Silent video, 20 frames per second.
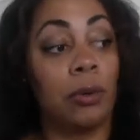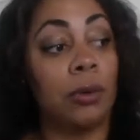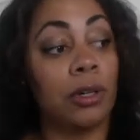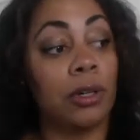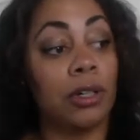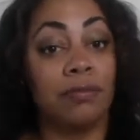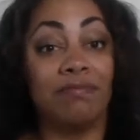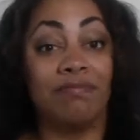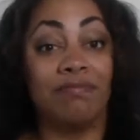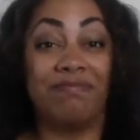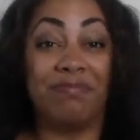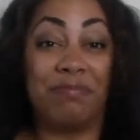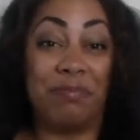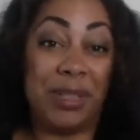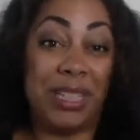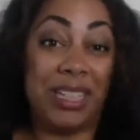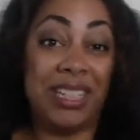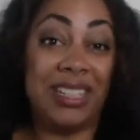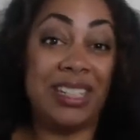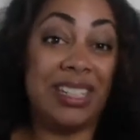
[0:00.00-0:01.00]
or
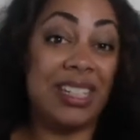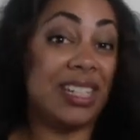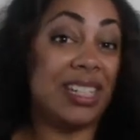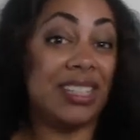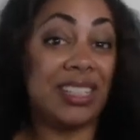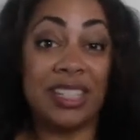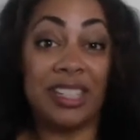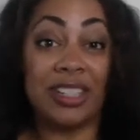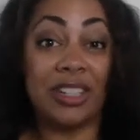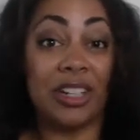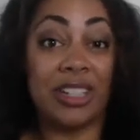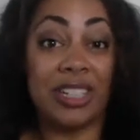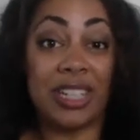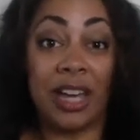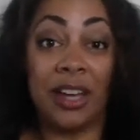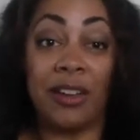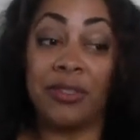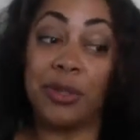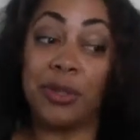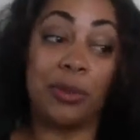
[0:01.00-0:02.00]
B, distance
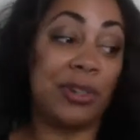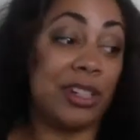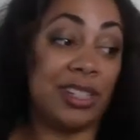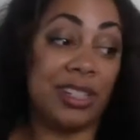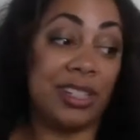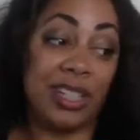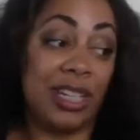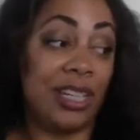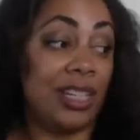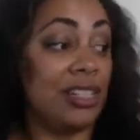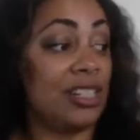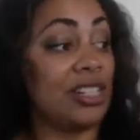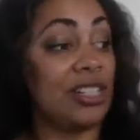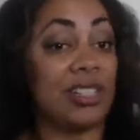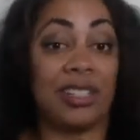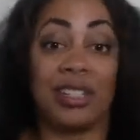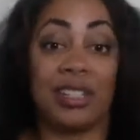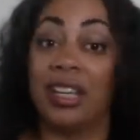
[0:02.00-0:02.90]
ourselves, or C, just